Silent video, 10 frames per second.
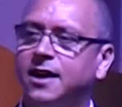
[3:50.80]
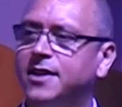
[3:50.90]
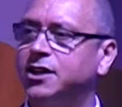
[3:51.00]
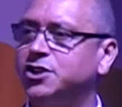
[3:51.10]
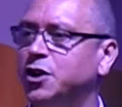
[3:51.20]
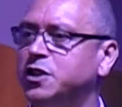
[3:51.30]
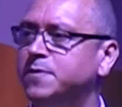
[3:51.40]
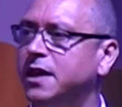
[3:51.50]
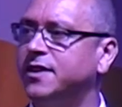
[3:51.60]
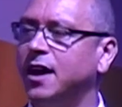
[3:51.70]
and that
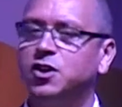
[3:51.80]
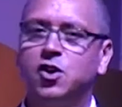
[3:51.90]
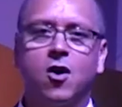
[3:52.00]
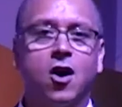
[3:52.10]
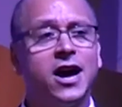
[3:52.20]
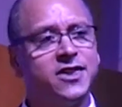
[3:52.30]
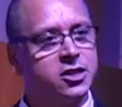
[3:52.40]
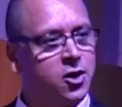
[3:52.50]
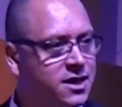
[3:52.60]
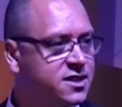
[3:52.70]
shows me that you are
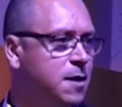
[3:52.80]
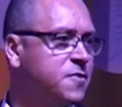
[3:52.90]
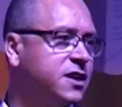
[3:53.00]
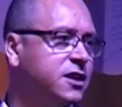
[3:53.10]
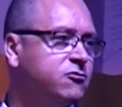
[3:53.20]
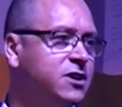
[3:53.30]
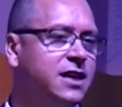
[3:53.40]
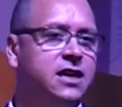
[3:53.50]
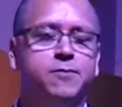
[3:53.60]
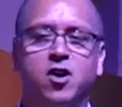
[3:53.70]
either doing something
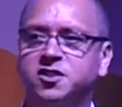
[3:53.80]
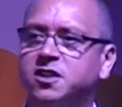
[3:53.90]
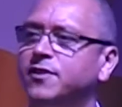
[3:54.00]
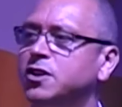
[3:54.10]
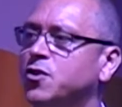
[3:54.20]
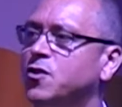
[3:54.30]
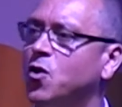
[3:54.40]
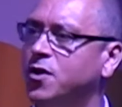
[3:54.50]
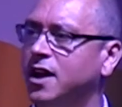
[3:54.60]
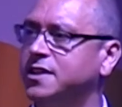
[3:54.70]
really positive in your
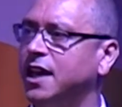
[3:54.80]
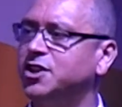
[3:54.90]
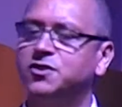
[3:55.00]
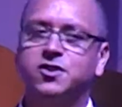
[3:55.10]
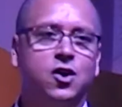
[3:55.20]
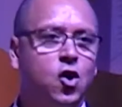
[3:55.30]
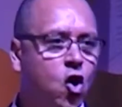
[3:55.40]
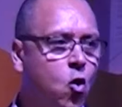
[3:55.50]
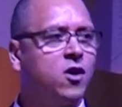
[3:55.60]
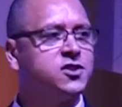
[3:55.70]
organisations
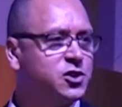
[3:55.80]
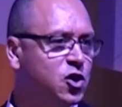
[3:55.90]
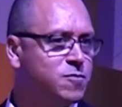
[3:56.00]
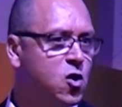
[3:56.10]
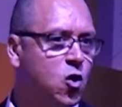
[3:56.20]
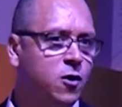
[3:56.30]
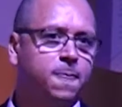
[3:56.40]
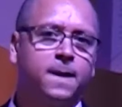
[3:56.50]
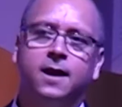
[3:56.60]
or want to do more.